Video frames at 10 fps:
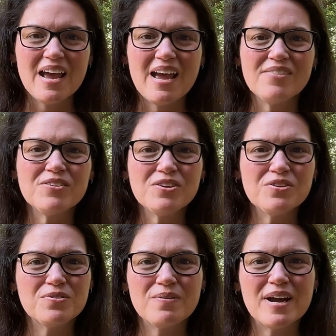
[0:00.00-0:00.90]
After the
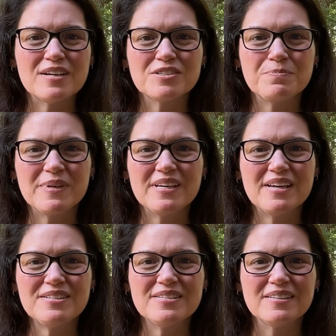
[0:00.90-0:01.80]
crowds
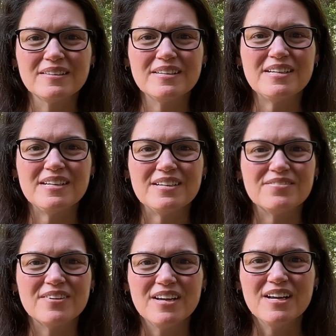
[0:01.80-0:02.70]
began to leave,